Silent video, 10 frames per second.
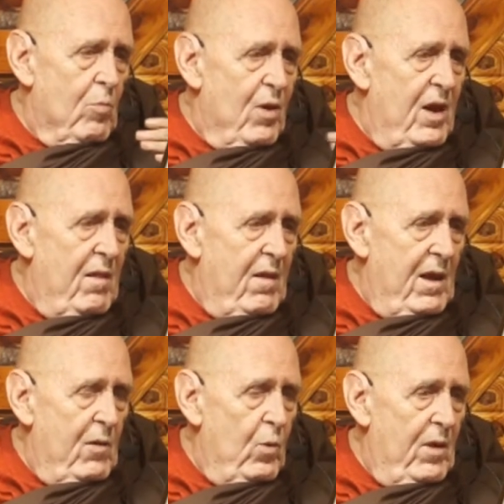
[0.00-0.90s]
your
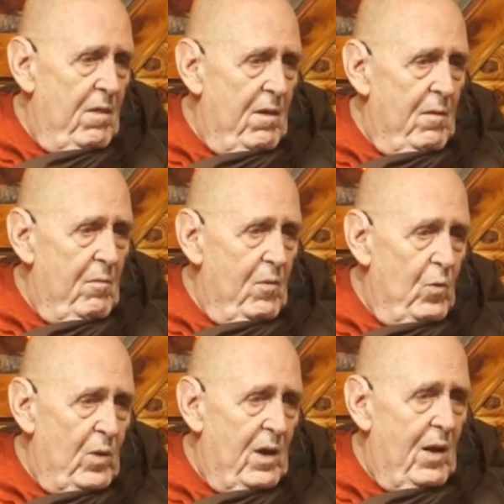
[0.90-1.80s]
breathing with them.
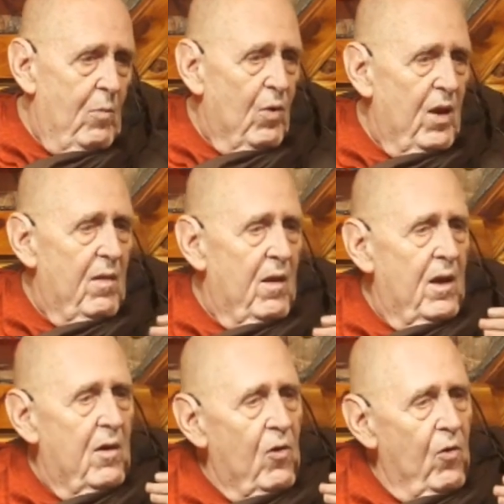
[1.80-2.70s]
When they breathe
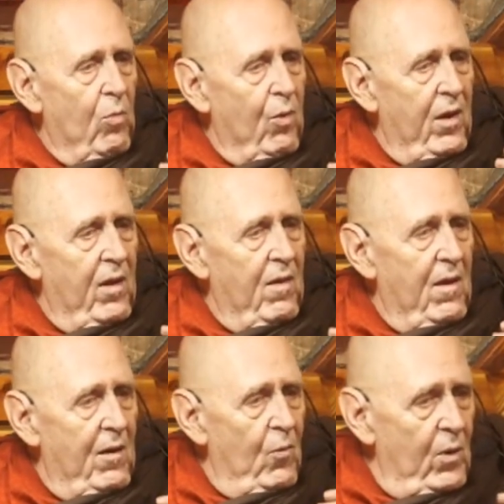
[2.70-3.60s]
in, you breathe
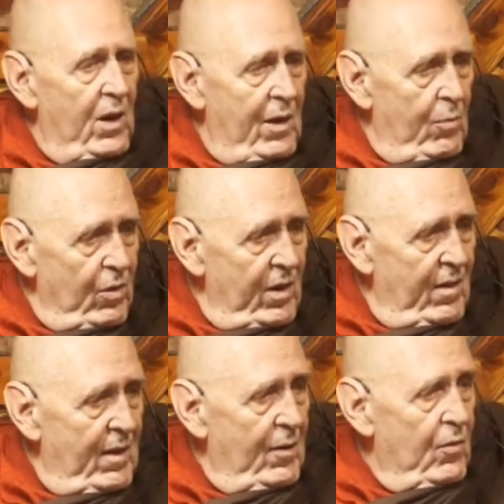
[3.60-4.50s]
in. When they
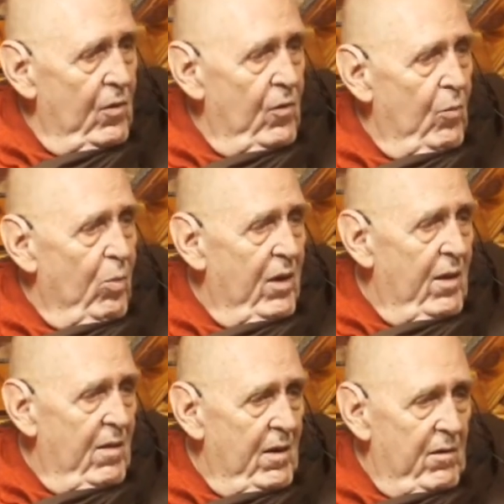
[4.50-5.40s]
breathe out, you
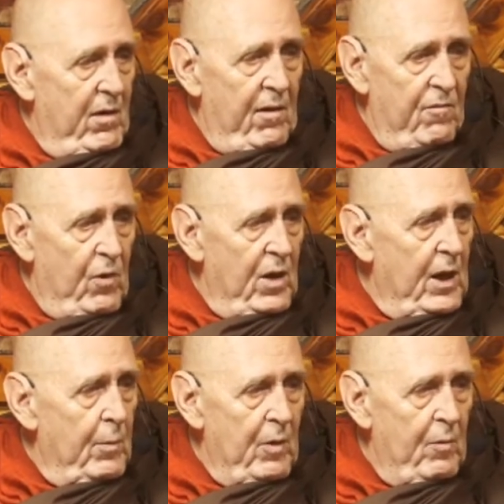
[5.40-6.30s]
breathe out. After a
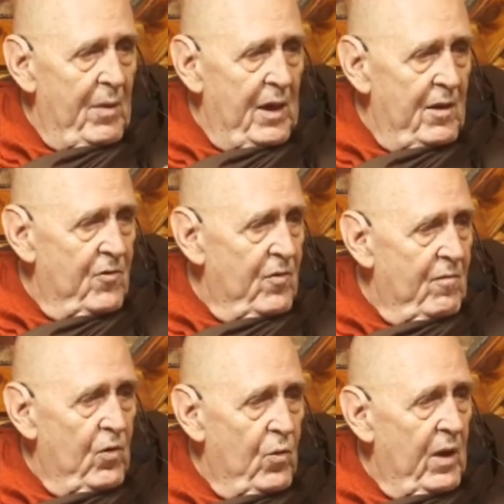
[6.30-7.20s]
couple of minutes
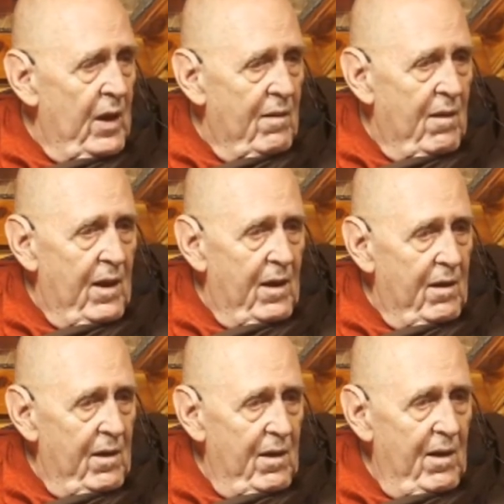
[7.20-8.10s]
of doing
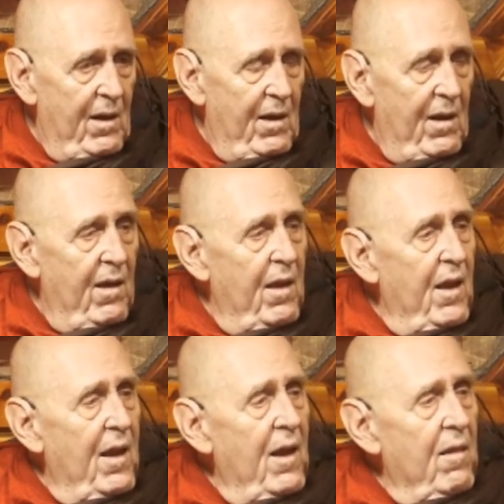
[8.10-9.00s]
that,
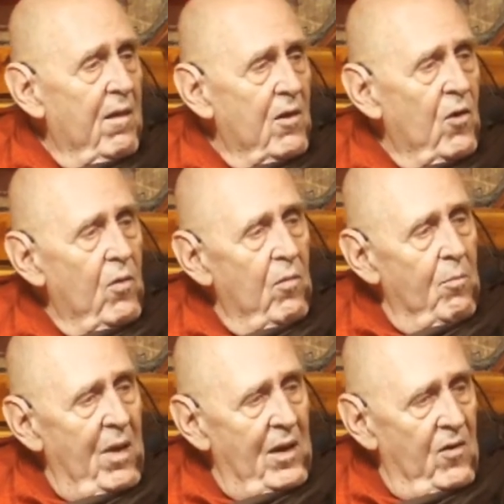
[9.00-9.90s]
then you
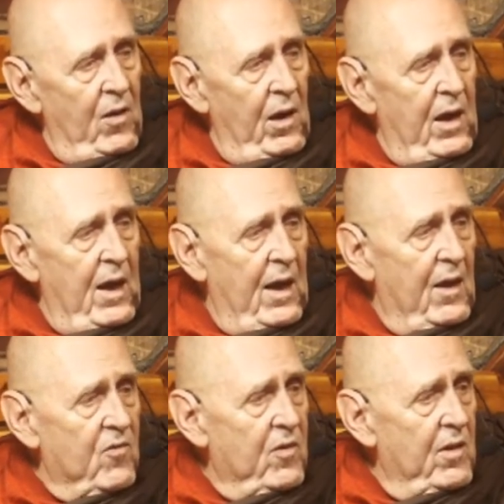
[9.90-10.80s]
mentally
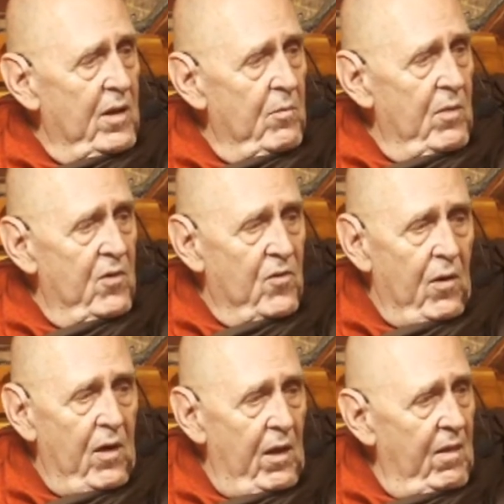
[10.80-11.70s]
ask them, is
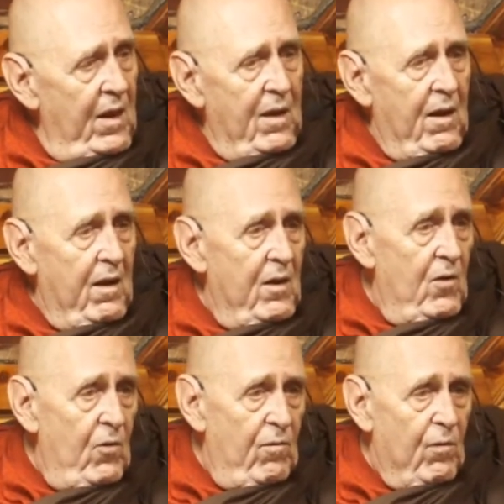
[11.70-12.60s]
there anything I
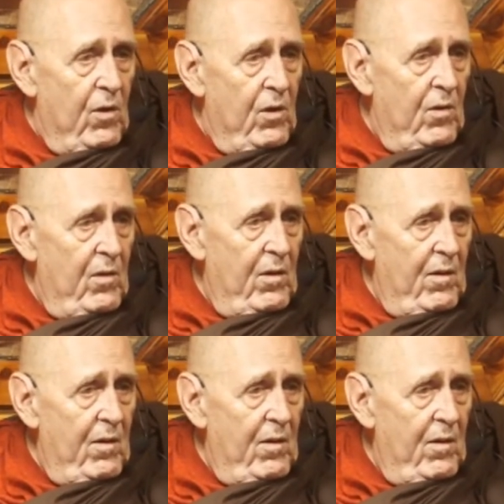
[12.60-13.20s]
can do for you?